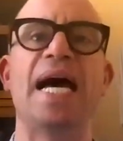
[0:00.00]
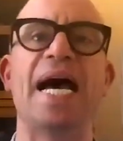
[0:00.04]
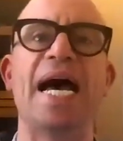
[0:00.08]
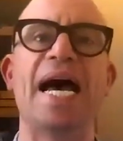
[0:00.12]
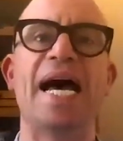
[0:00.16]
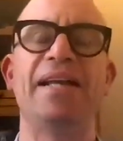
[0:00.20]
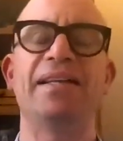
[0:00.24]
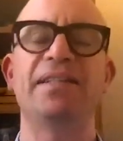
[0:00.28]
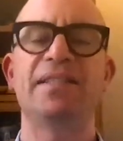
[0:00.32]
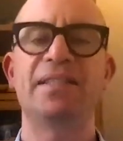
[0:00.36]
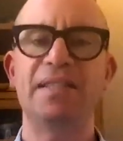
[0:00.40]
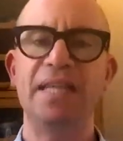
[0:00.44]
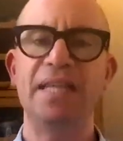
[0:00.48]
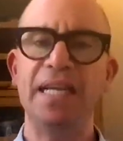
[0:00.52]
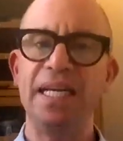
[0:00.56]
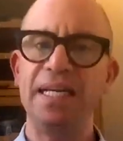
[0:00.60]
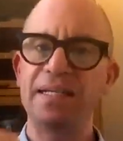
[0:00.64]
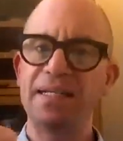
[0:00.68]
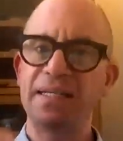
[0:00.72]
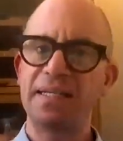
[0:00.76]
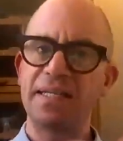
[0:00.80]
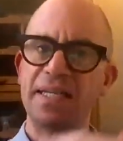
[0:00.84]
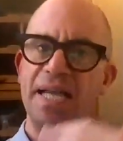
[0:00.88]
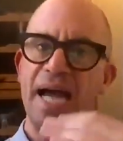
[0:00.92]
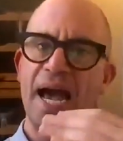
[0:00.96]
And
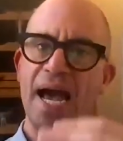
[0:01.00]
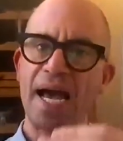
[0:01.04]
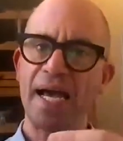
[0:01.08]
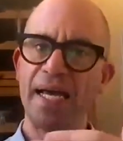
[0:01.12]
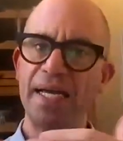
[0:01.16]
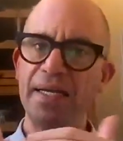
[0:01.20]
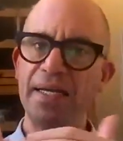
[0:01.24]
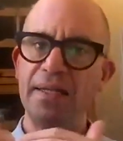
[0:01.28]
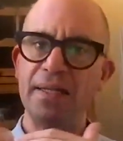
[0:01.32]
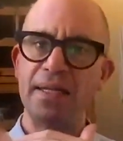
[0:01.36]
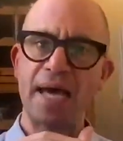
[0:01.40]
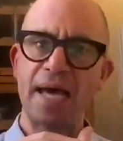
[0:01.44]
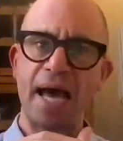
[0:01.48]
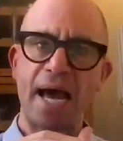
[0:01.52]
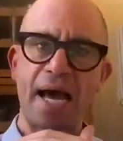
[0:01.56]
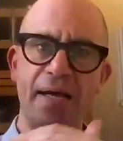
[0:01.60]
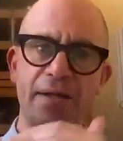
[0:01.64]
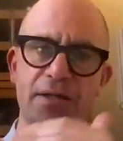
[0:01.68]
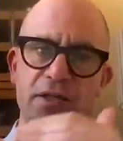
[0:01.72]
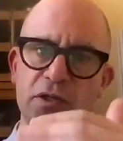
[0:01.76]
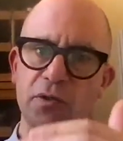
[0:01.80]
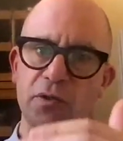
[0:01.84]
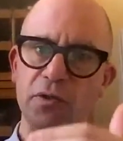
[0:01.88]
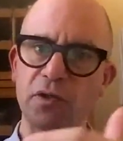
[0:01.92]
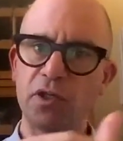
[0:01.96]
it's that, in
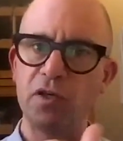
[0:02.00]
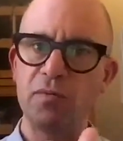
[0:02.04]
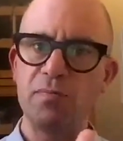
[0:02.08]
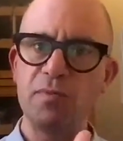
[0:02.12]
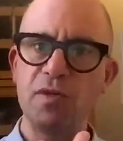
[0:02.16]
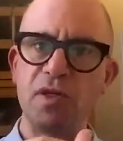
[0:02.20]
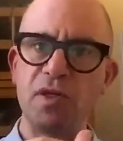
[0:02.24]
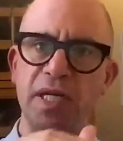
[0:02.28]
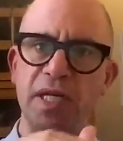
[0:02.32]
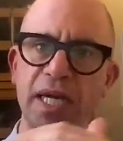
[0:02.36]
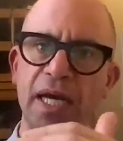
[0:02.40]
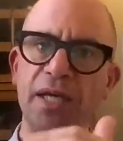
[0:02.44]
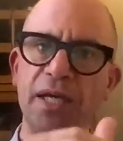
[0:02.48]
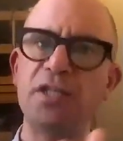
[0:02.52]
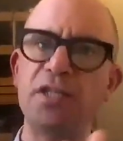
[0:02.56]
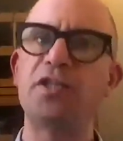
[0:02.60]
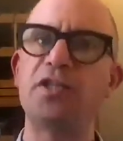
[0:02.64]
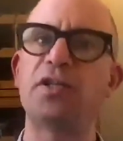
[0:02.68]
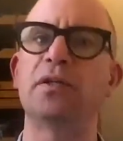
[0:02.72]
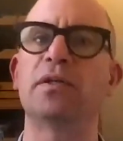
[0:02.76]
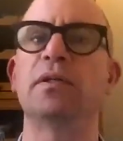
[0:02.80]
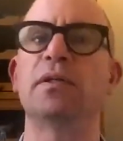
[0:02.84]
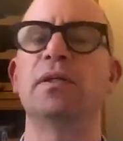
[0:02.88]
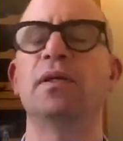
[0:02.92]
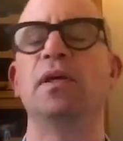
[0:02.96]
that sort of
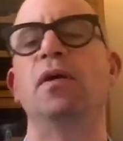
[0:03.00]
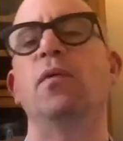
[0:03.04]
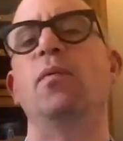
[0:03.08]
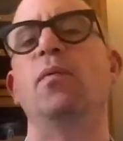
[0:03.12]
communication,